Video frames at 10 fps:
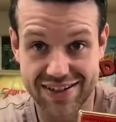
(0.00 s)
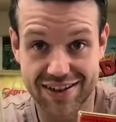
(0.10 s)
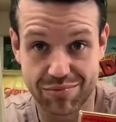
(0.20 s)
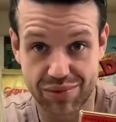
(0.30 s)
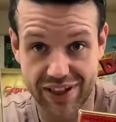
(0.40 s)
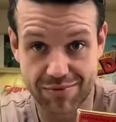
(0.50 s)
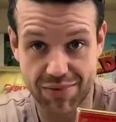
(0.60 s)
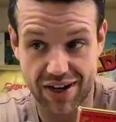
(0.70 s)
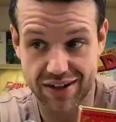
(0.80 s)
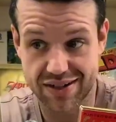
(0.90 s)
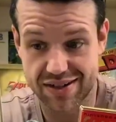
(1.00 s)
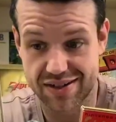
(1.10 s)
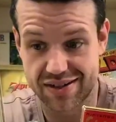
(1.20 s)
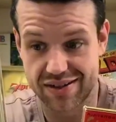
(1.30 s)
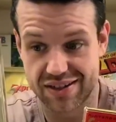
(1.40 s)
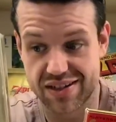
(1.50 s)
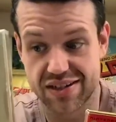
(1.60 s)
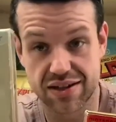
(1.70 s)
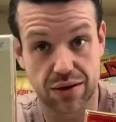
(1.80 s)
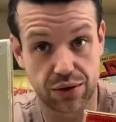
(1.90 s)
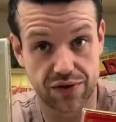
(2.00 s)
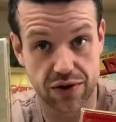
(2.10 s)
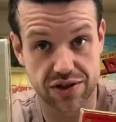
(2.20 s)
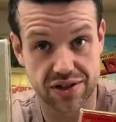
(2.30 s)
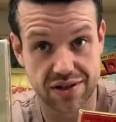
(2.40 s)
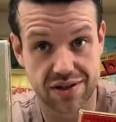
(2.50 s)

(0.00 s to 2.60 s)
complete in box. This is the gold version.